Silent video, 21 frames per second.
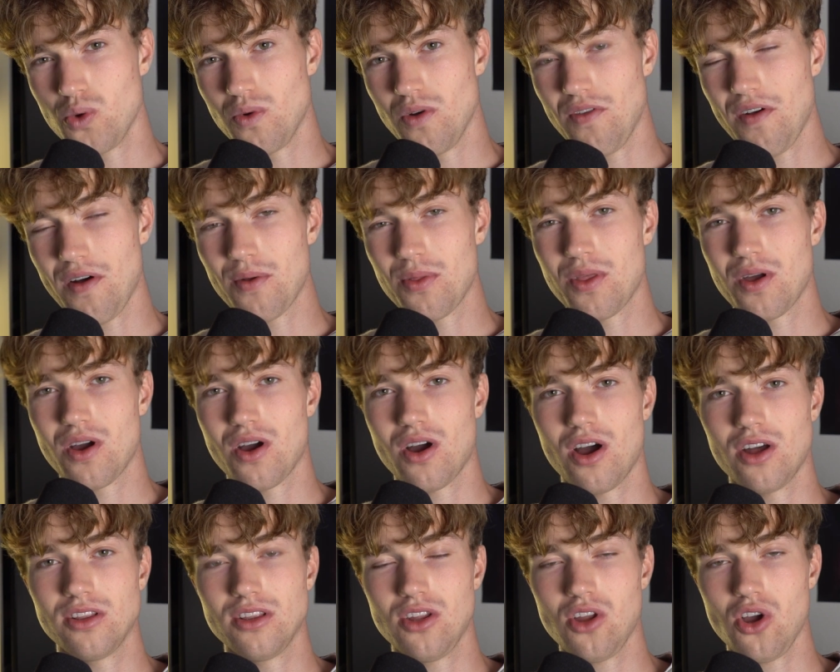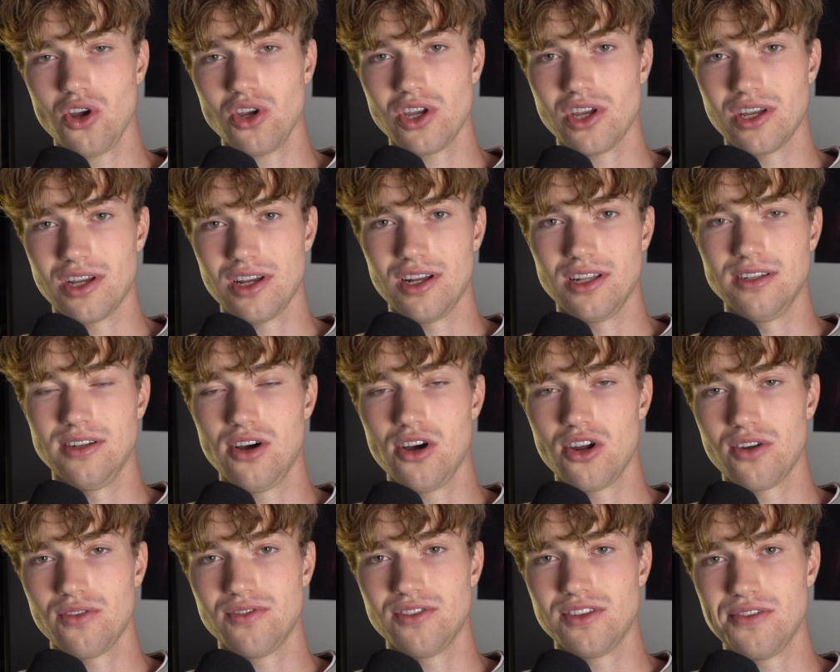without unlocking a
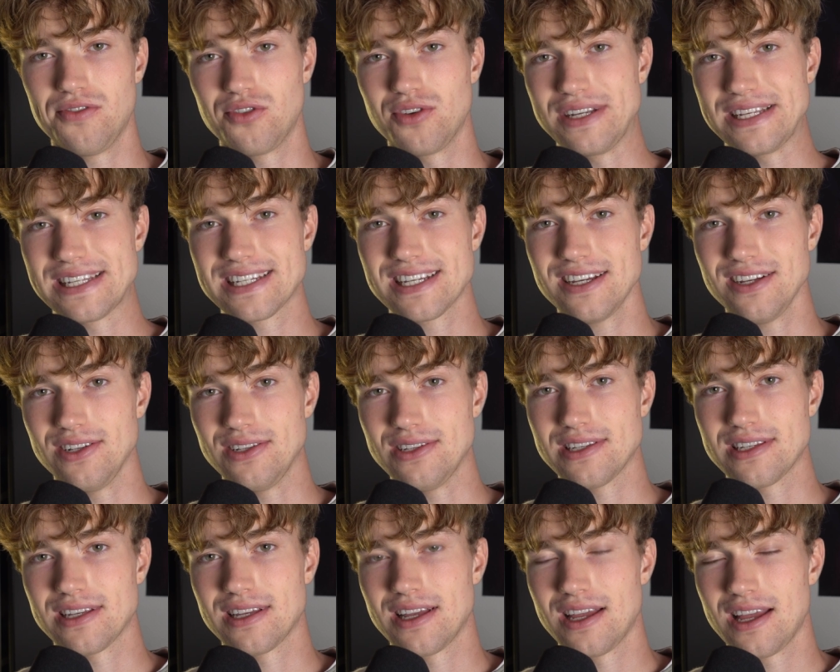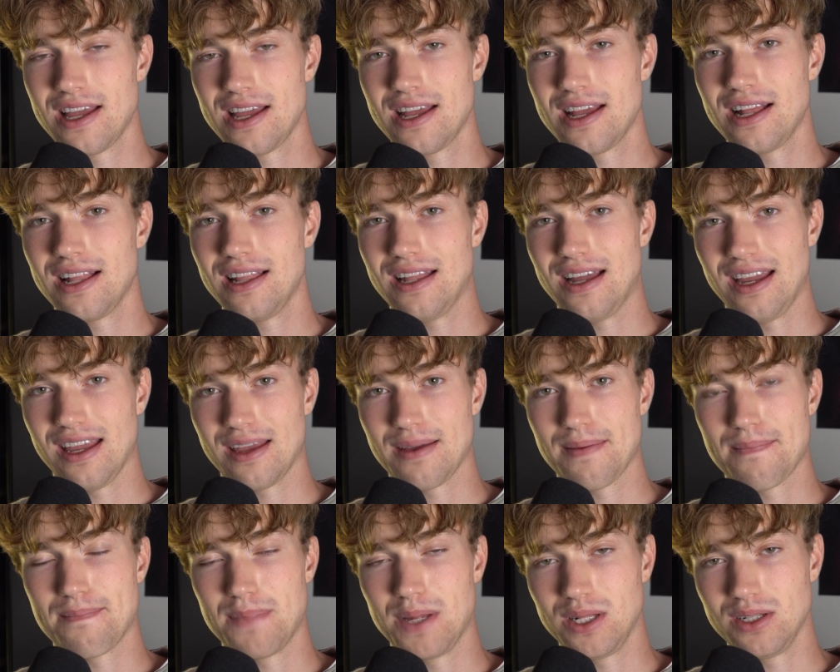lot of different skills, like
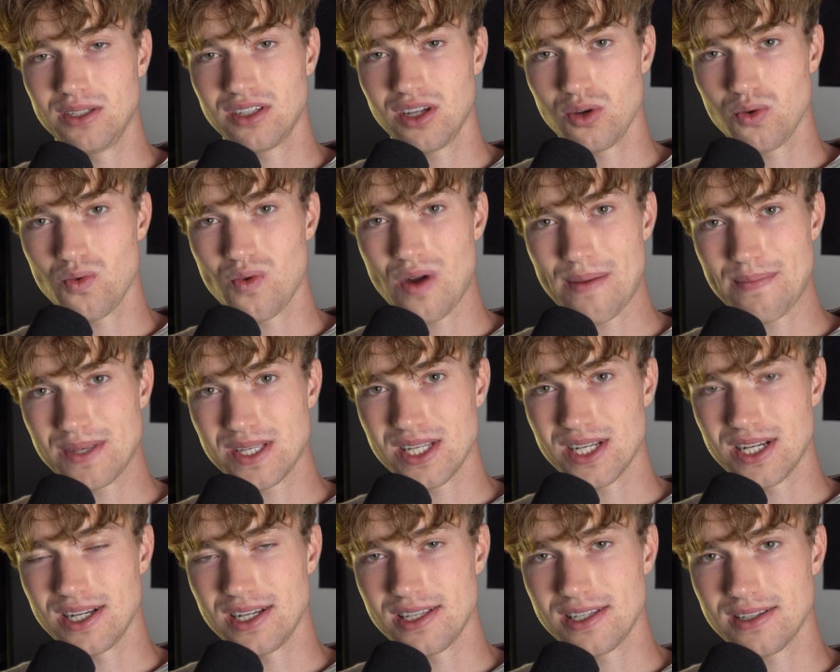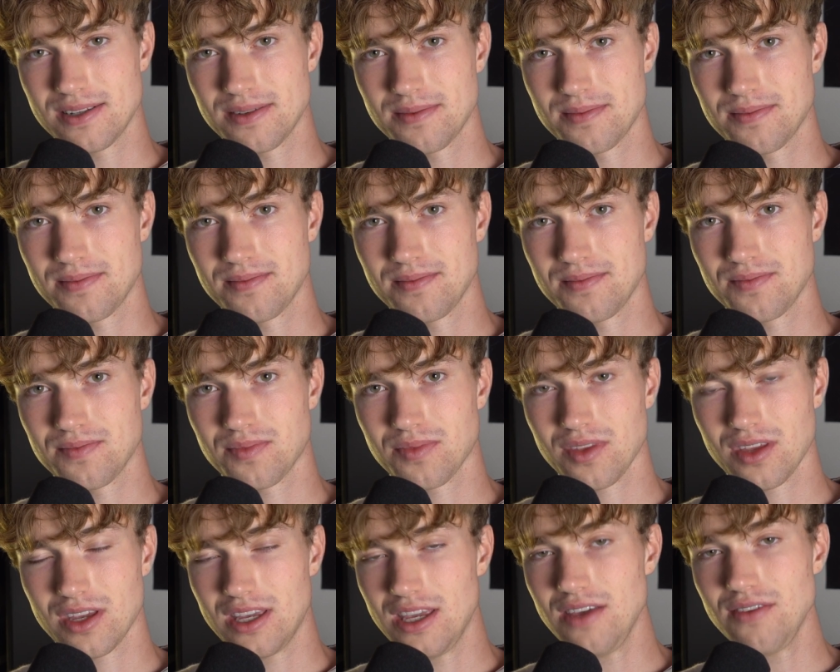building websites.
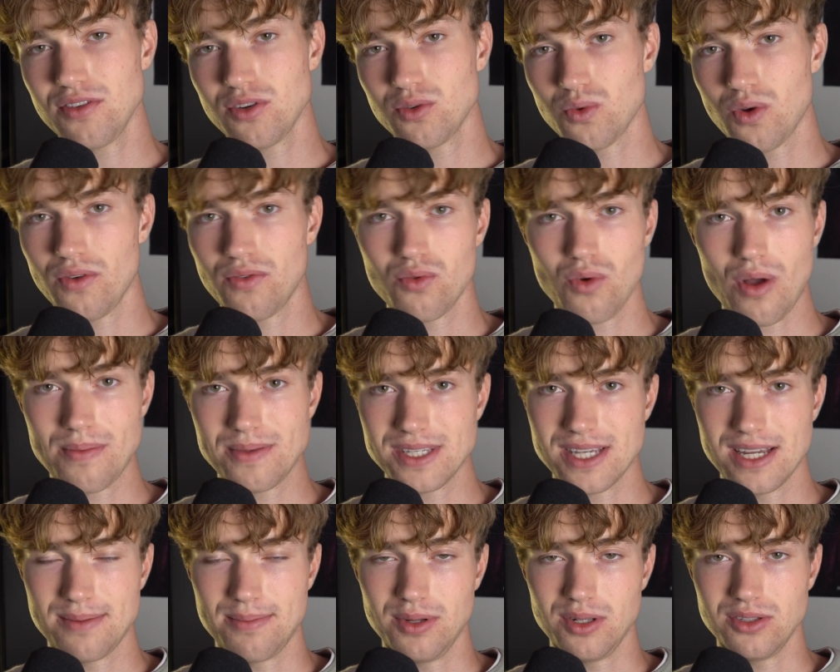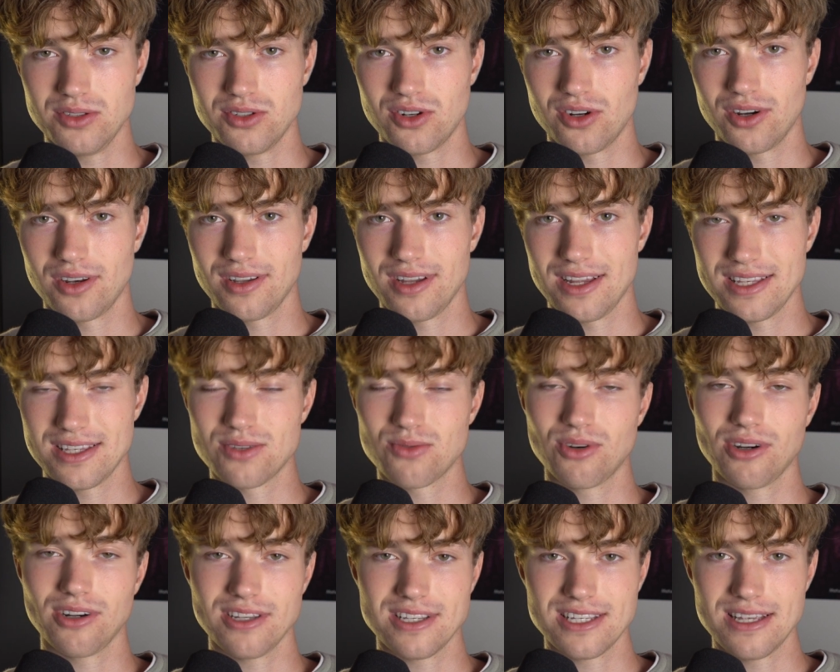Even with Website Builder, it's
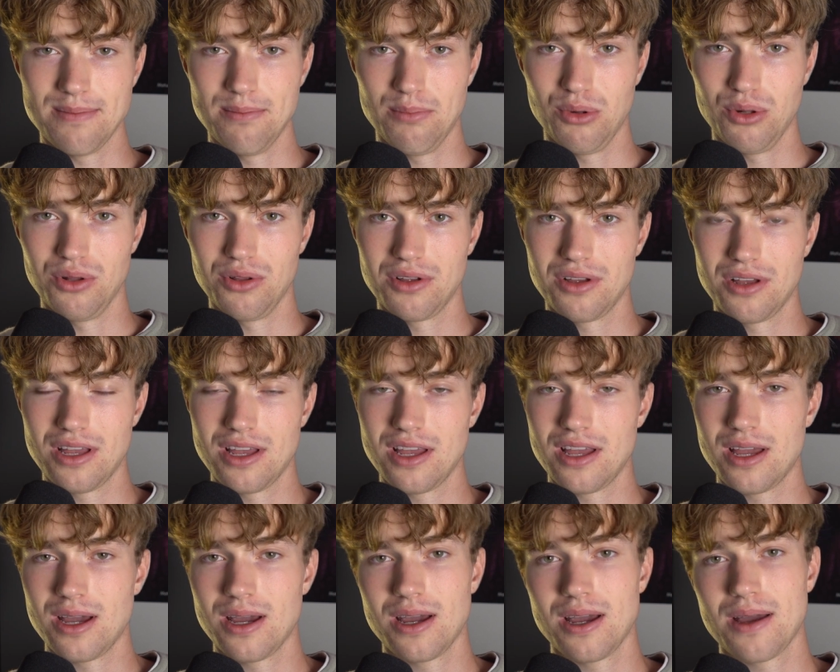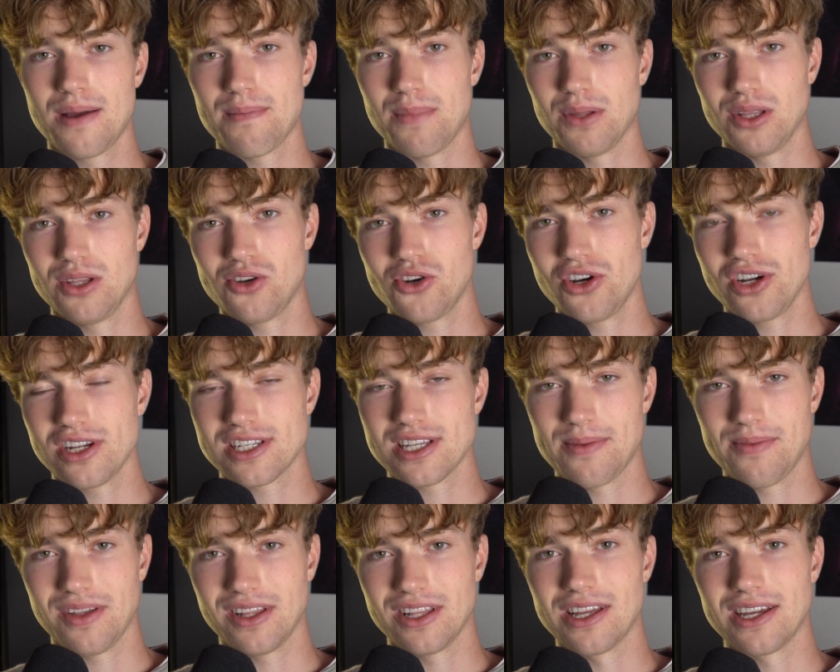really simple. But learning
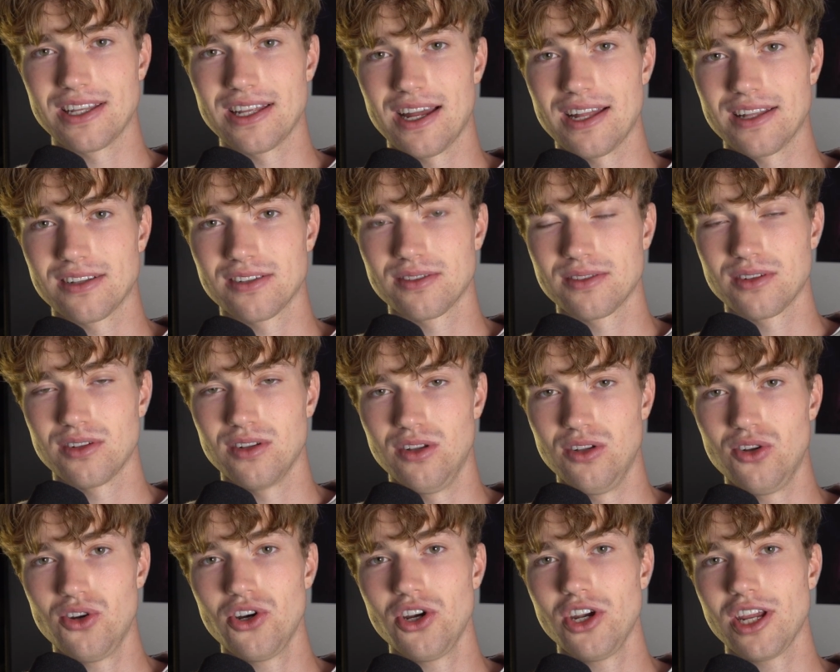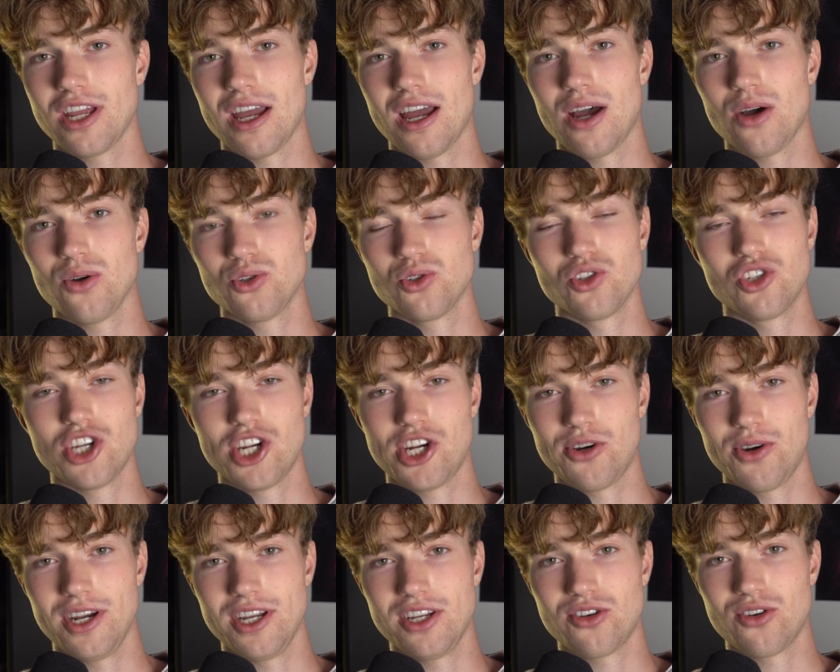something like that, learning how to
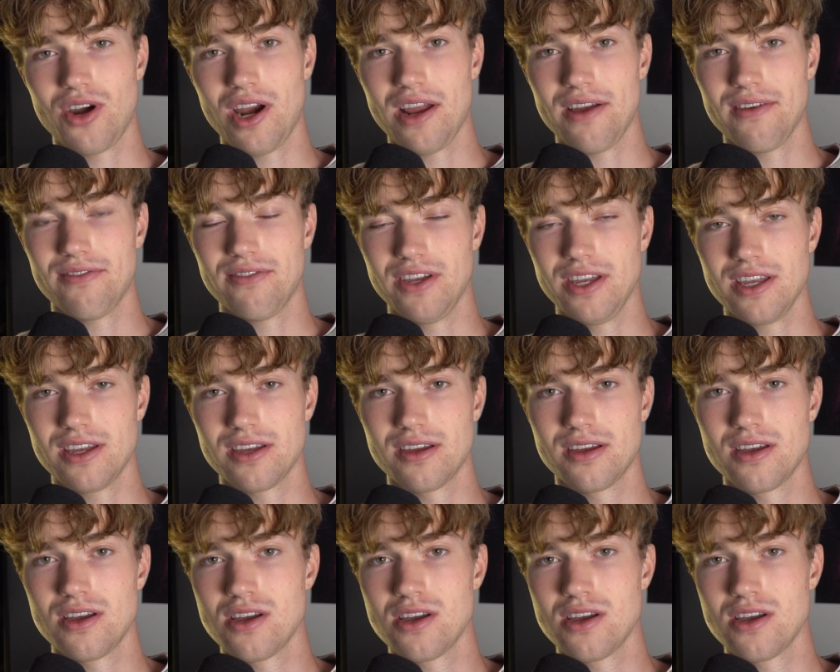generate traffic